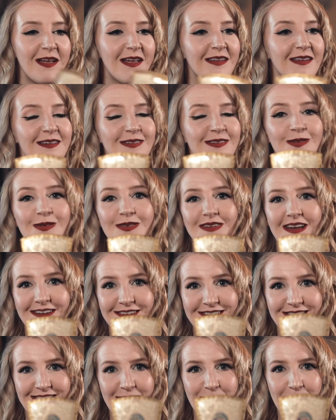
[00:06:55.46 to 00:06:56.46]
this was
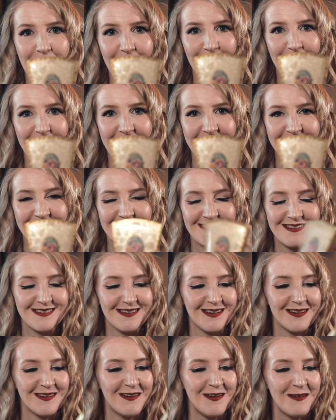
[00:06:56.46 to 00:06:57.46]
actually my grand's.
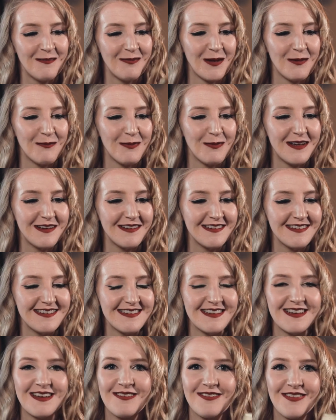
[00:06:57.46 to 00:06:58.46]
So it would be nice to
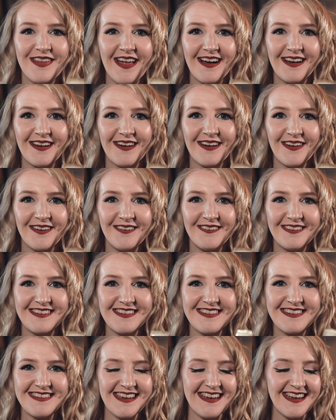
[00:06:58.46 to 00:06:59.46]
give that a go and
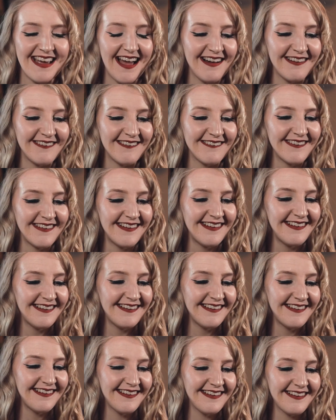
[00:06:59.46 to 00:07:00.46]
see how
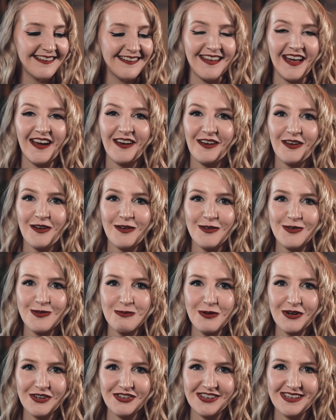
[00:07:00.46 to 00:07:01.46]
that goes with
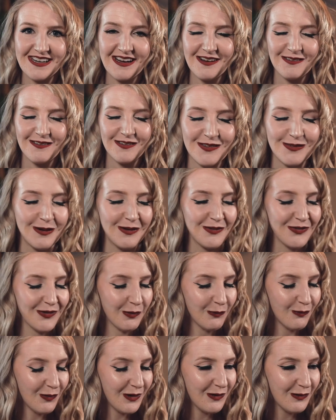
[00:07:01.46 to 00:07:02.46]
brushing it out well. So
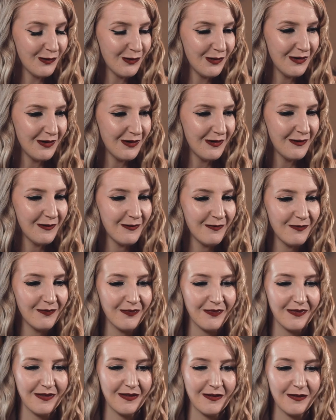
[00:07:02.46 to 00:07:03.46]
we'll
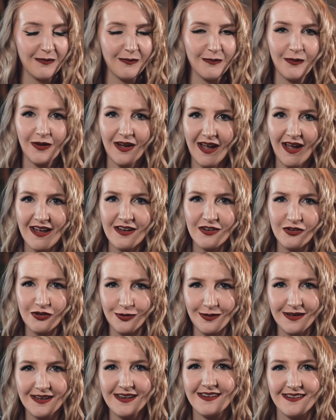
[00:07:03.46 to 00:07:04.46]
get
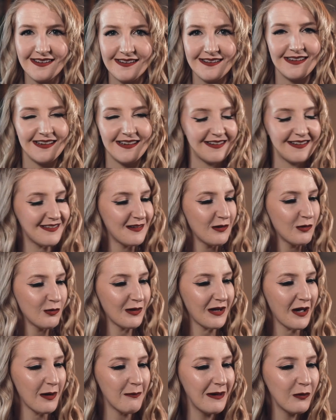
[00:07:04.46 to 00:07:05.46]
into it and see what we
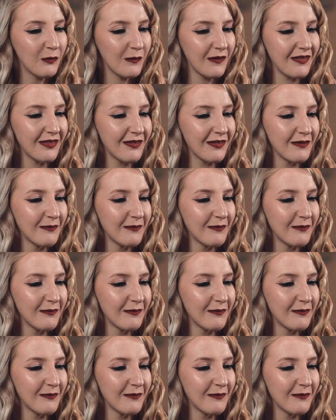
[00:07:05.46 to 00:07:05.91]
come out with.